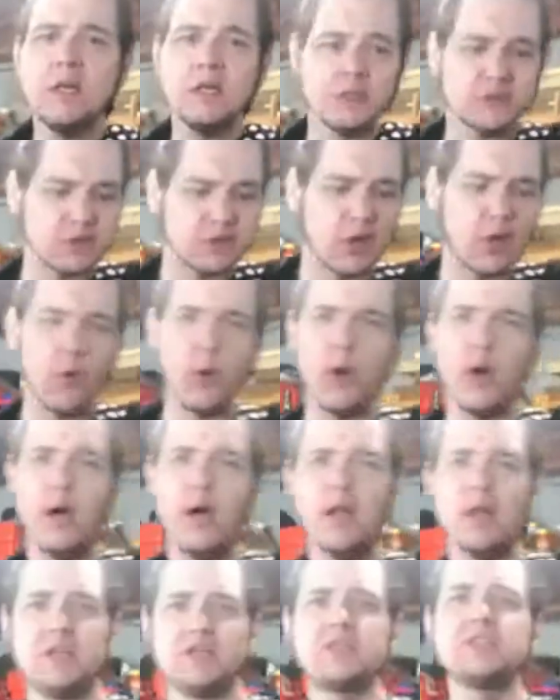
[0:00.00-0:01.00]
So
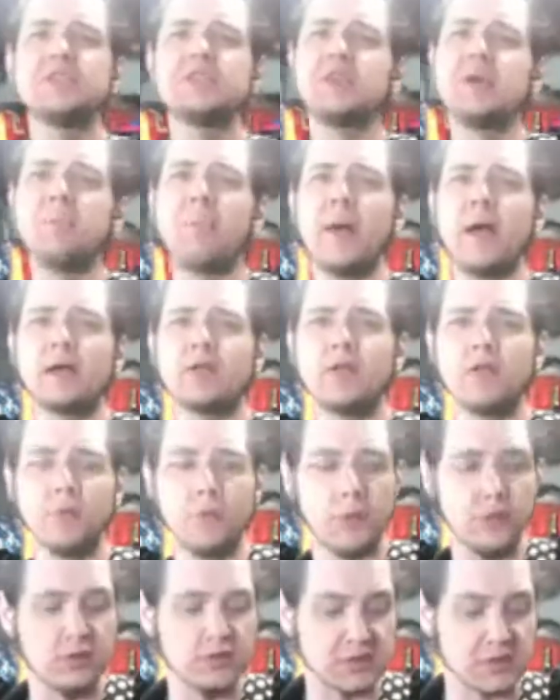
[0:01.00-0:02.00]
let's just get back to the
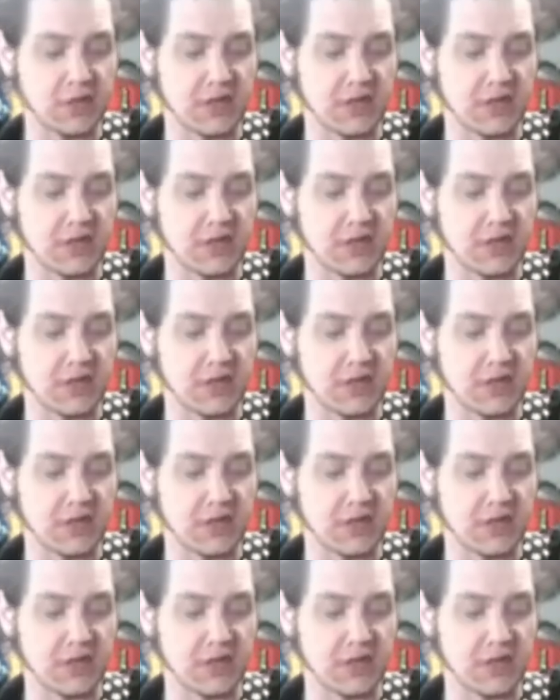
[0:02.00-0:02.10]
music.